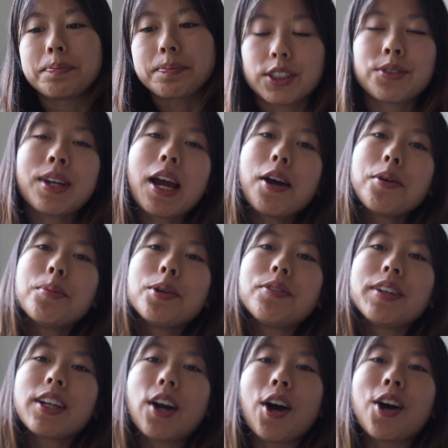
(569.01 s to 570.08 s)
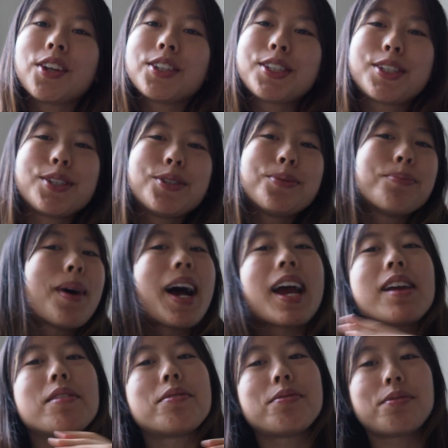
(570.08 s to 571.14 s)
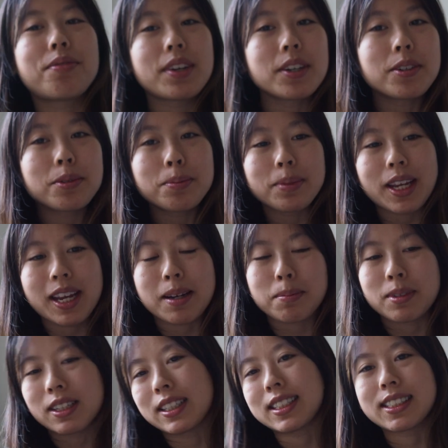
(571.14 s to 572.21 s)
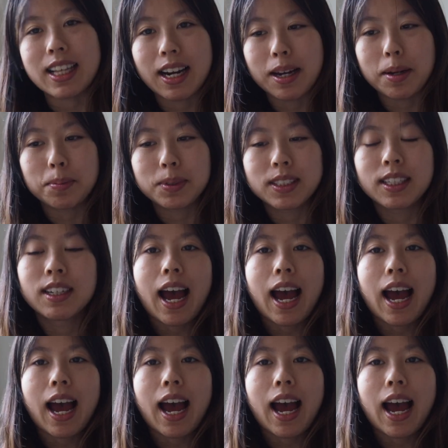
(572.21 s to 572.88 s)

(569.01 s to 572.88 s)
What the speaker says: So now moving on to my film camera setups.